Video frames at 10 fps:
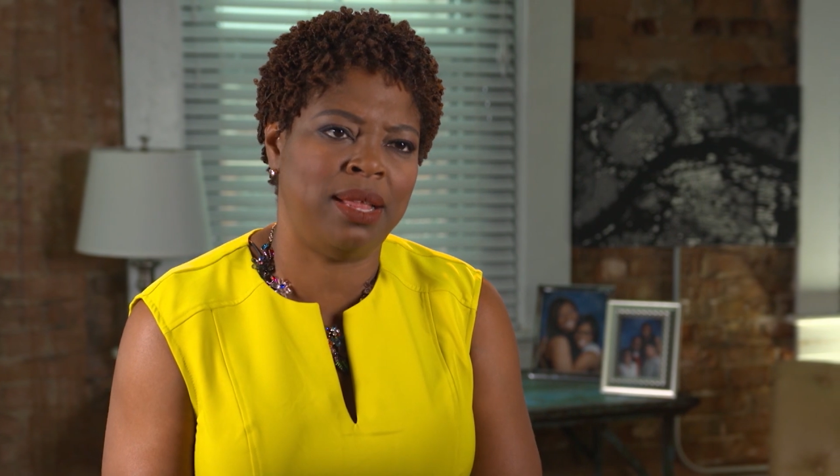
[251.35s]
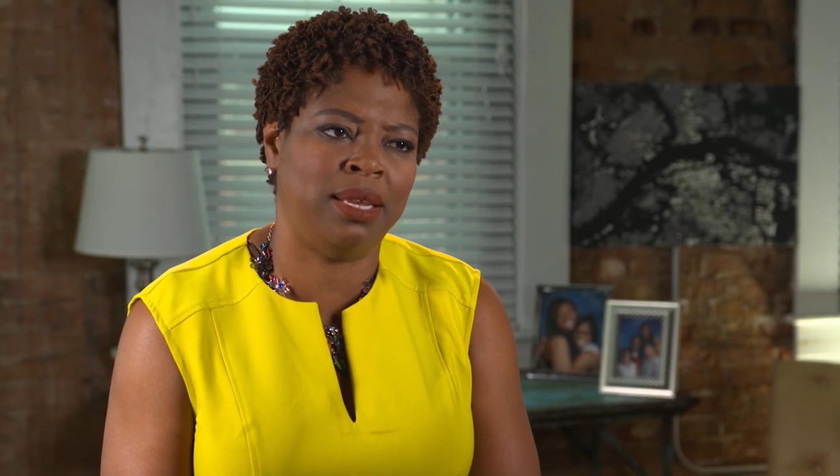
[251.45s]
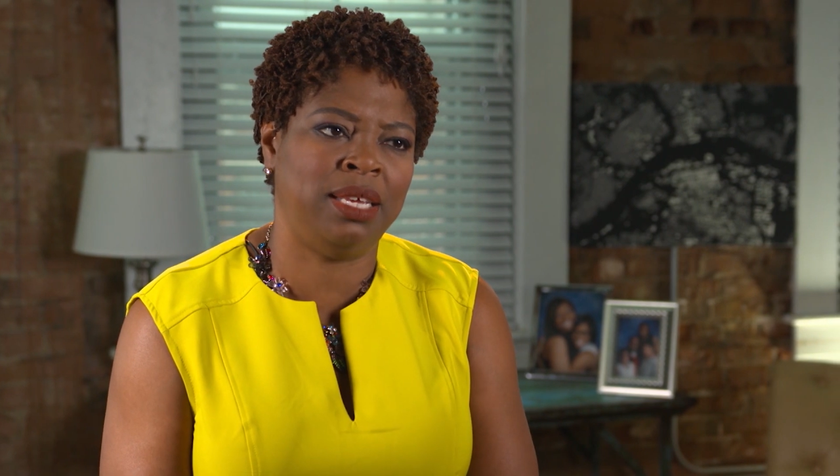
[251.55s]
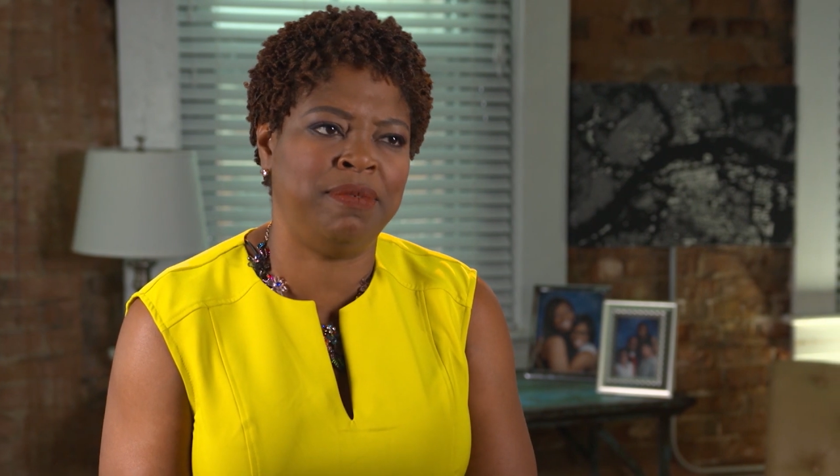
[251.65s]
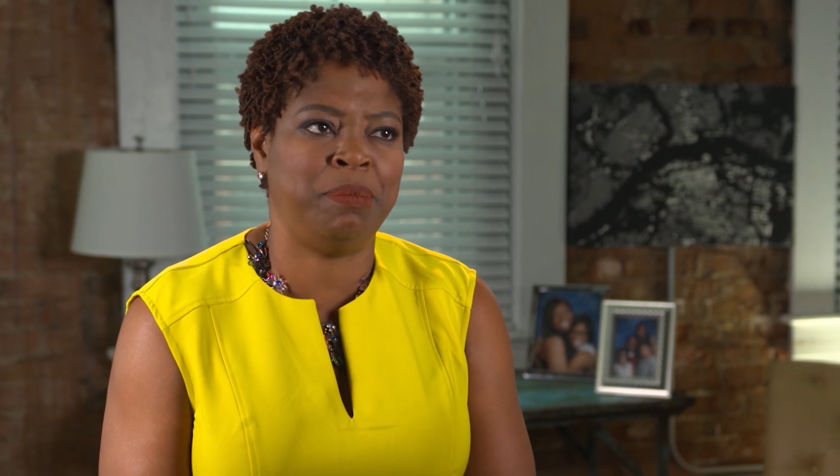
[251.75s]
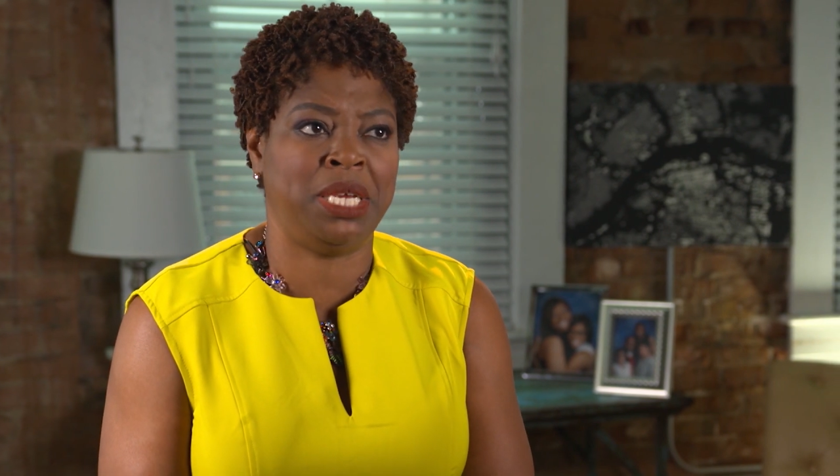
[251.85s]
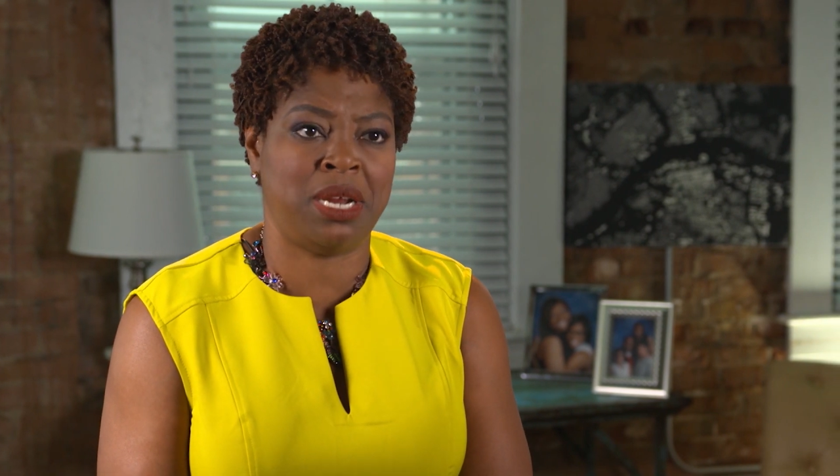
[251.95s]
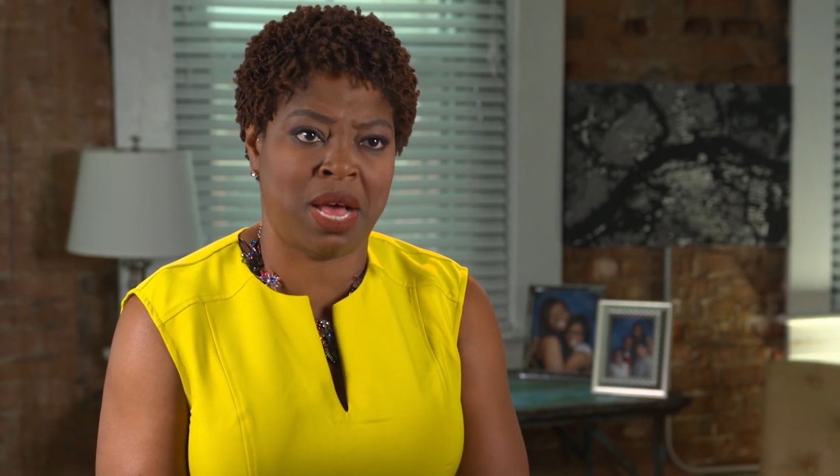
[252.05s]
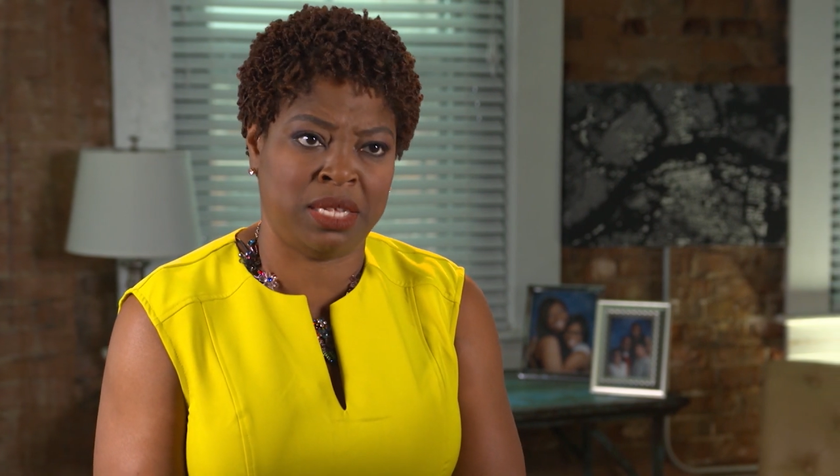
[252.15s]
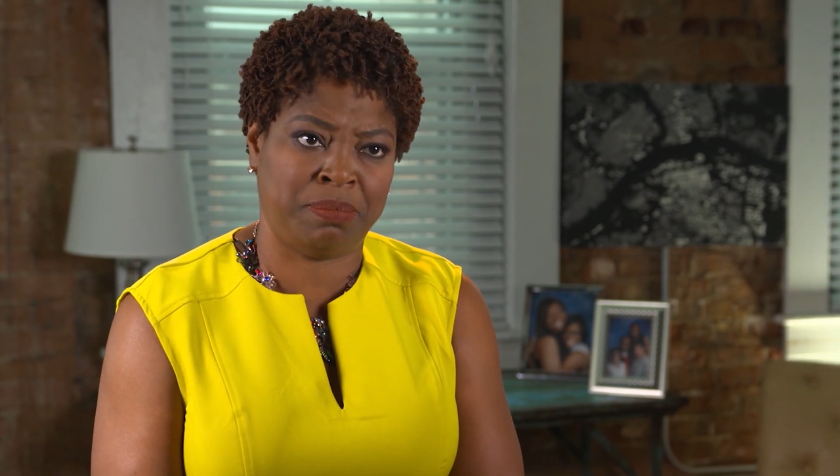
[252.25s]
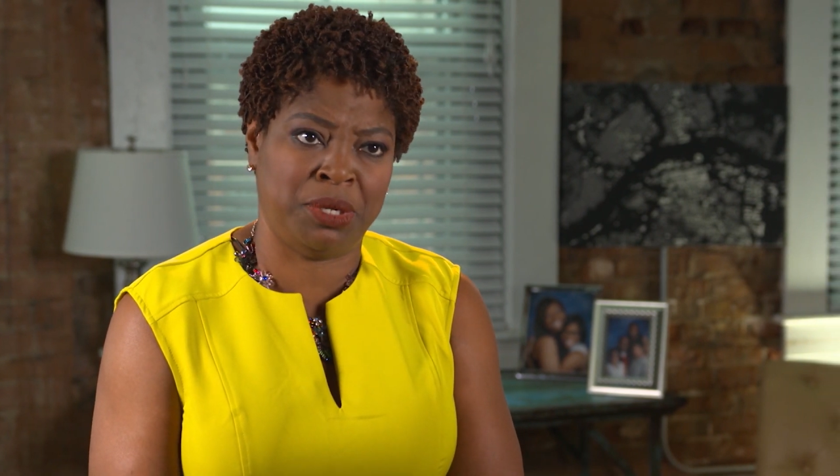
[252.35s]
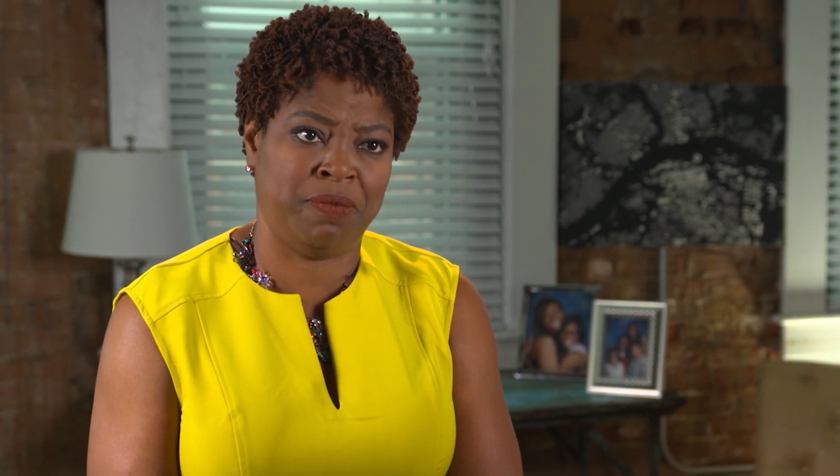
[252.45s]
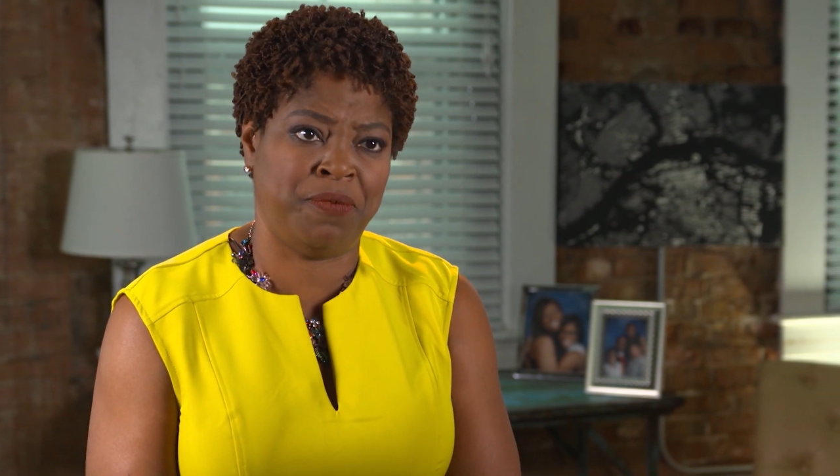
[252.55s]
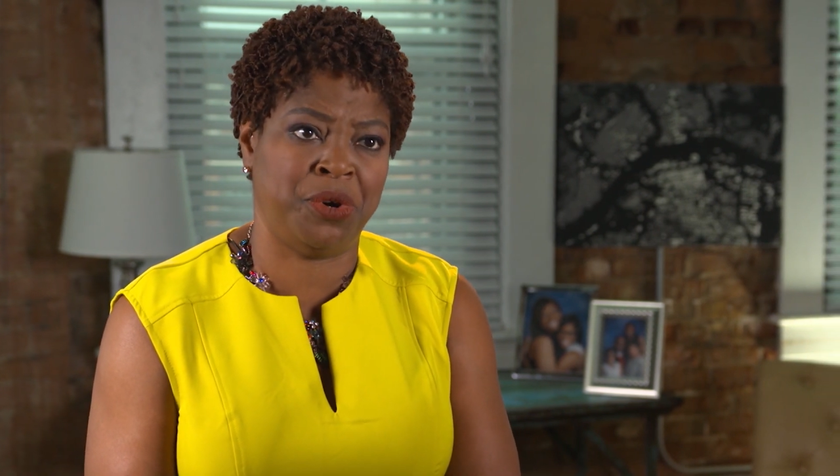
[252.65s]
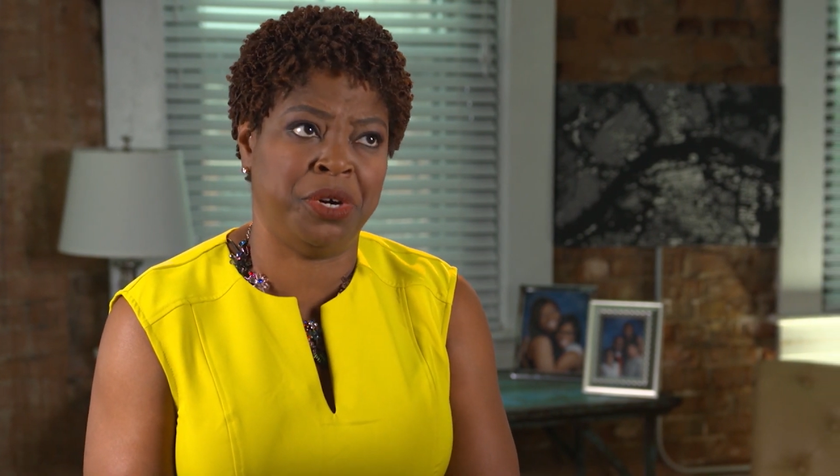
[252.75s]
leaving me in the
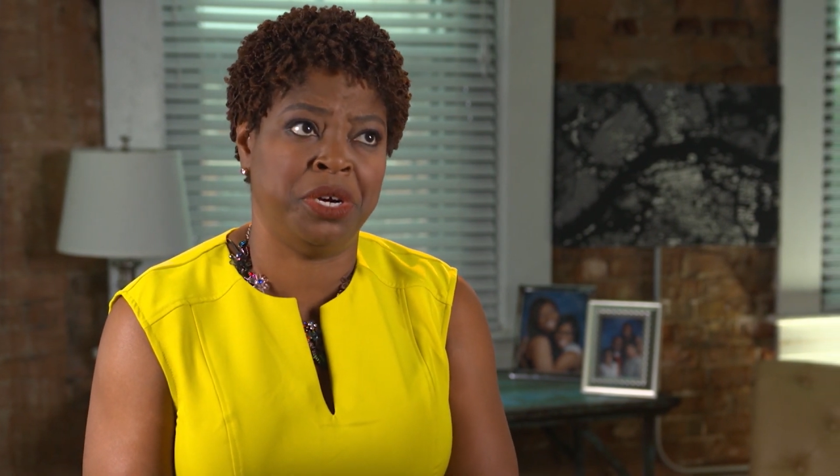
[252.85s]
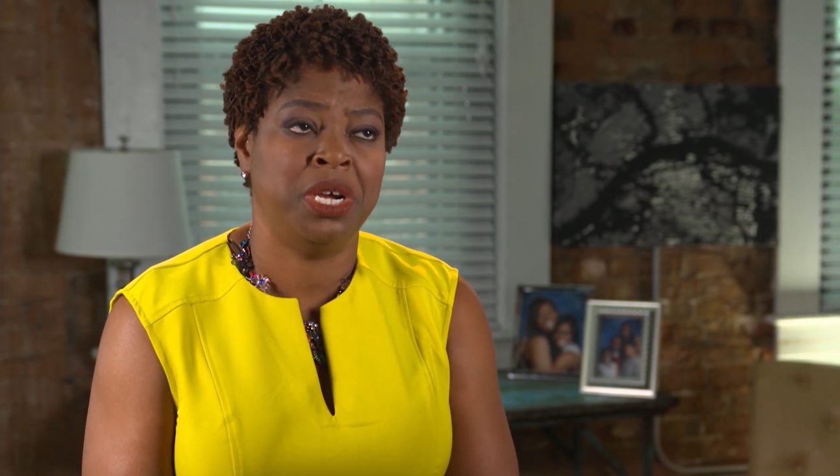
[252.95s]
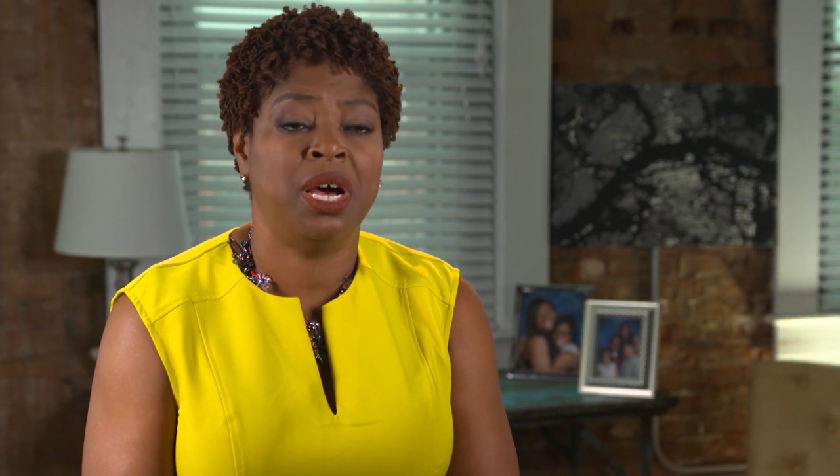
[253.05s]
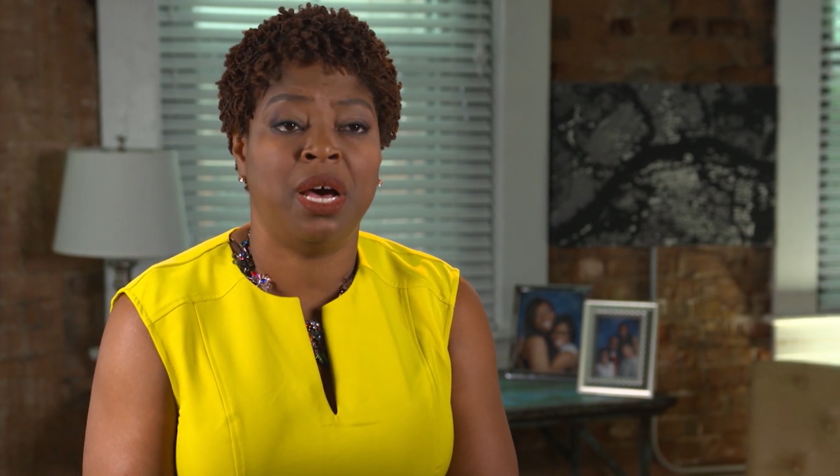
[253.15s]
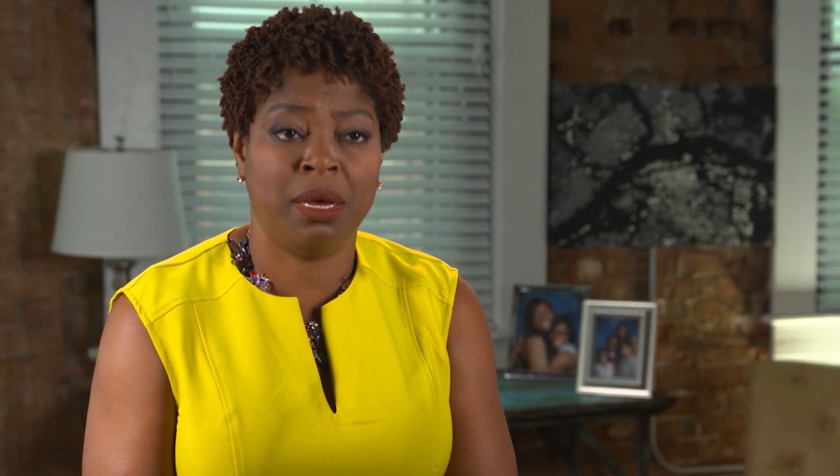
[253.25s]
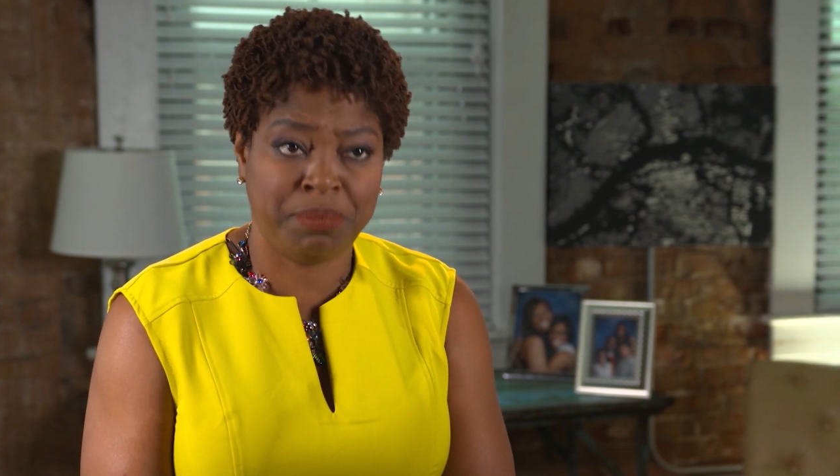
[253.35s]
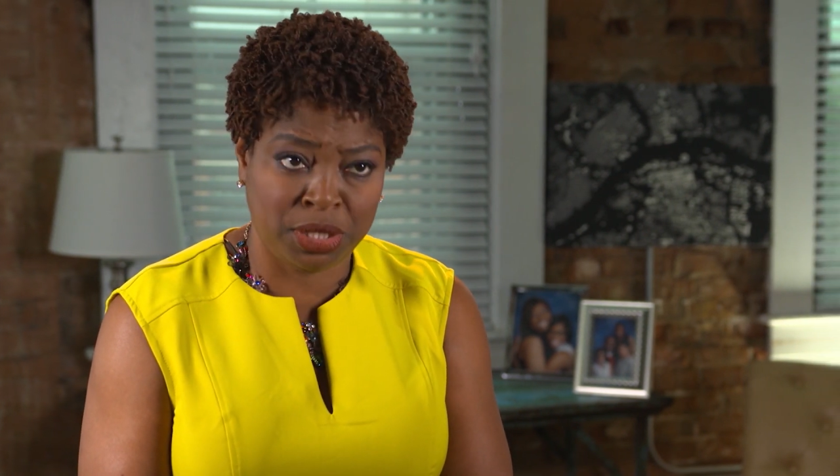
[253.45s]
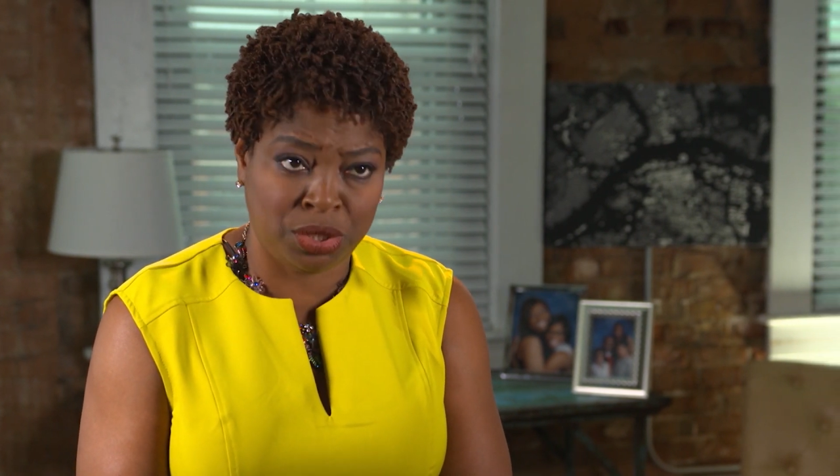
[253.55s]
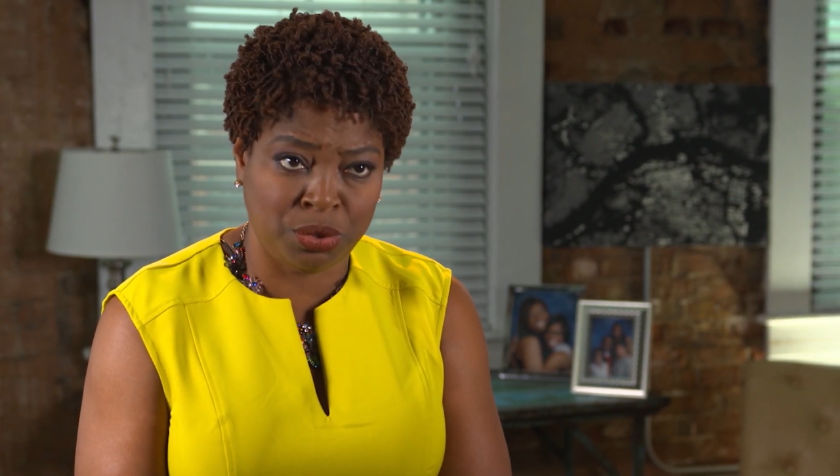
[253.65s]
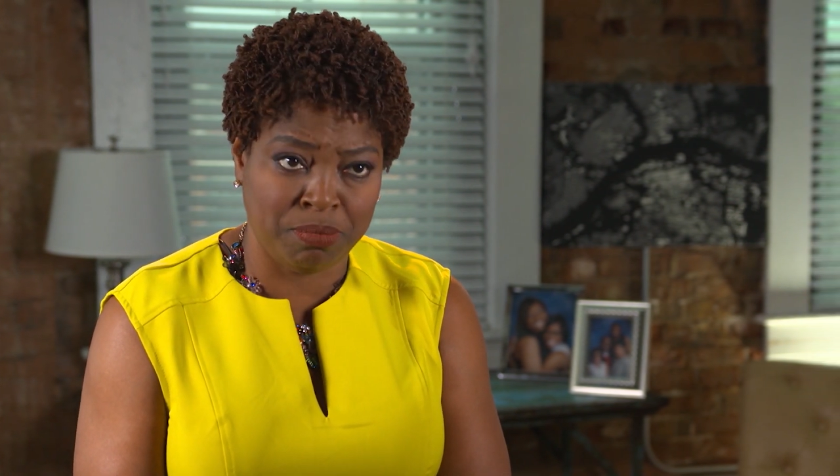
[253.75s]
hospital for up to two